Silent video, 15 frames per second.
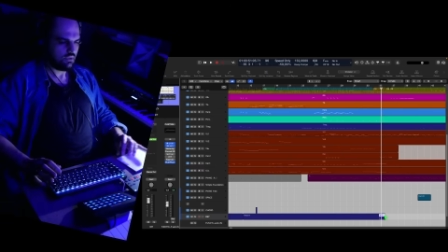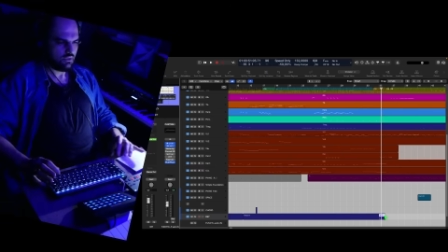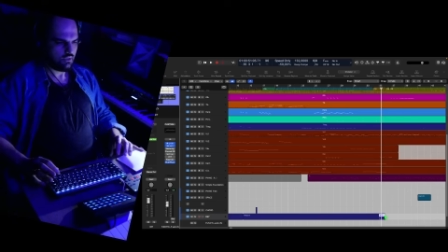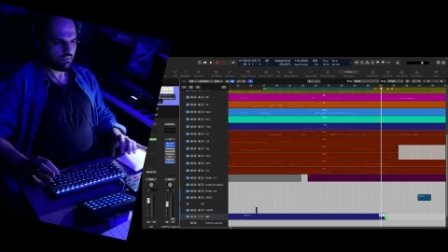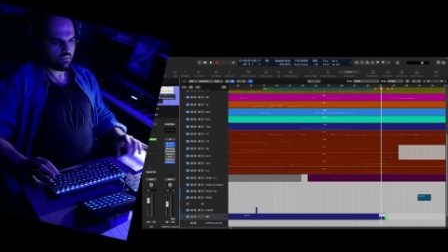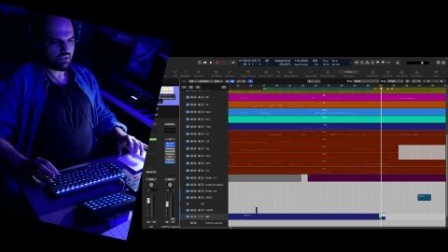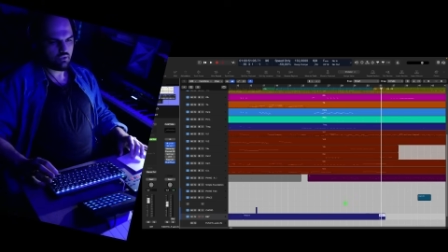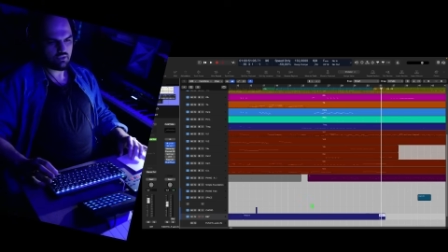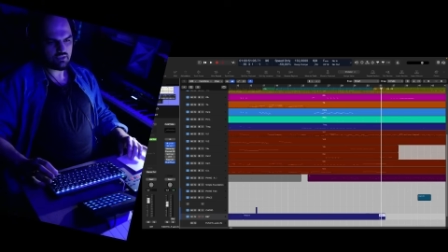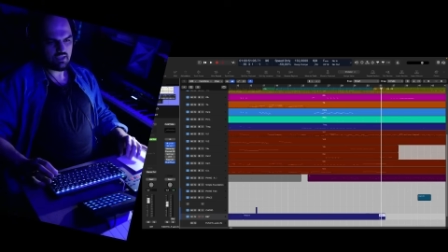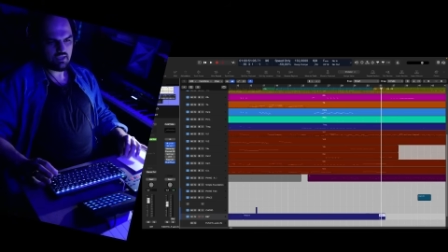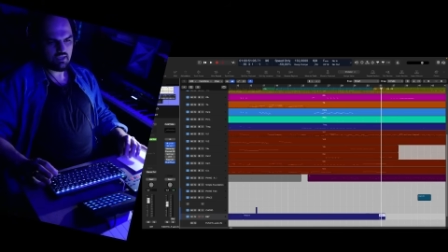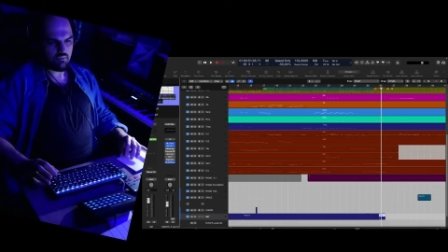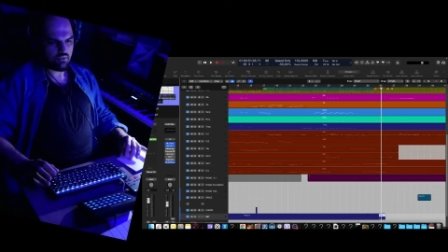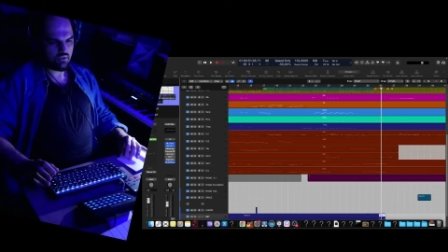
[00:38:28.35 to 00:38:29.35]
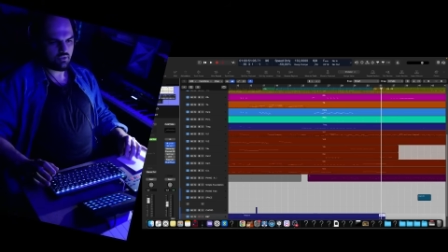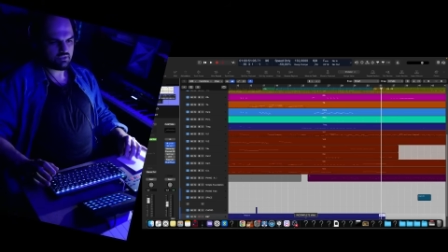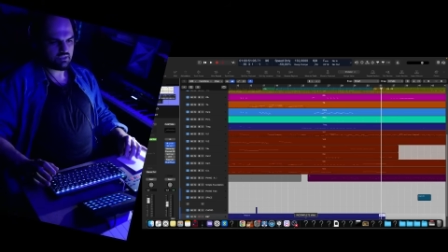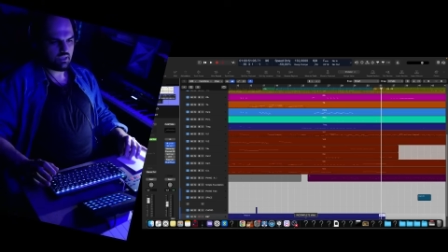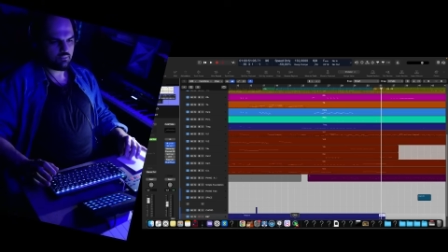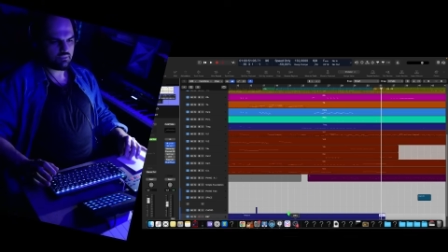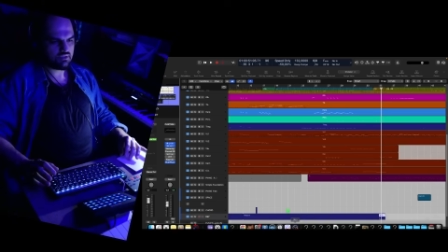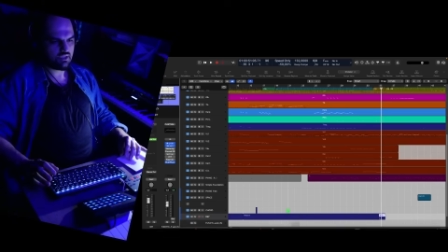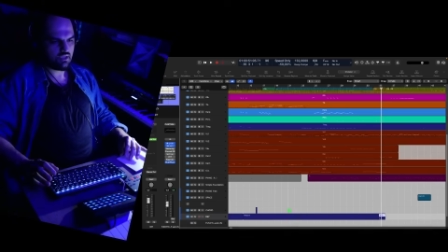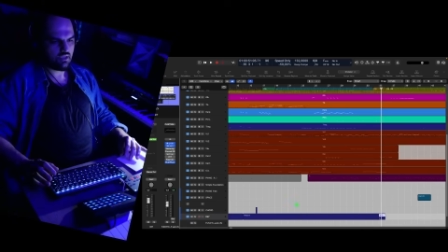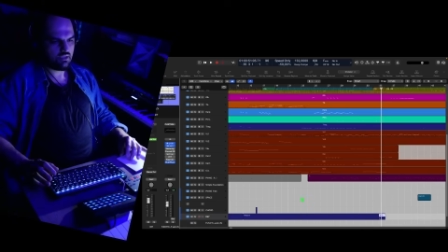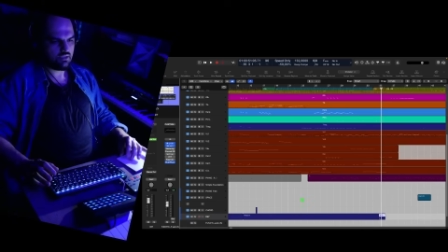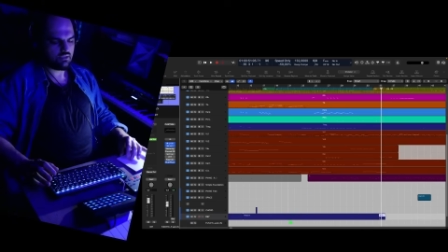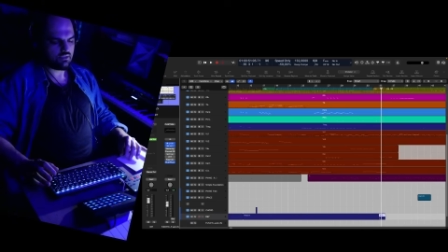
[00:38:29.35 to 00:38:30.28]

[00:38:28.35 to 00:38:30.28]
because I'm scanning